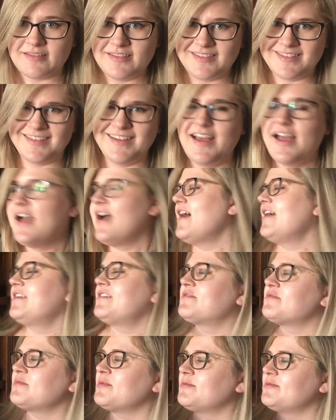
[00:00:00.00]
I
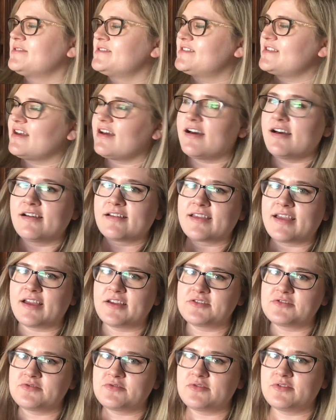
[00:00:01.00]
never remember if it's a
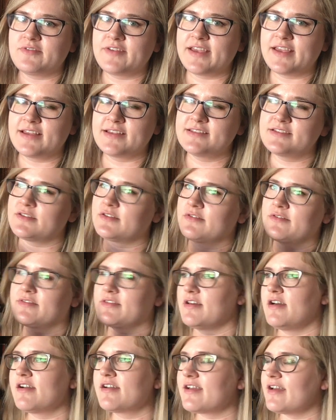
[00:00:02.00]
casual vacancy or
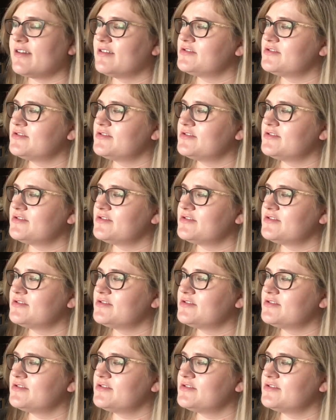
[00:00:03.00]
the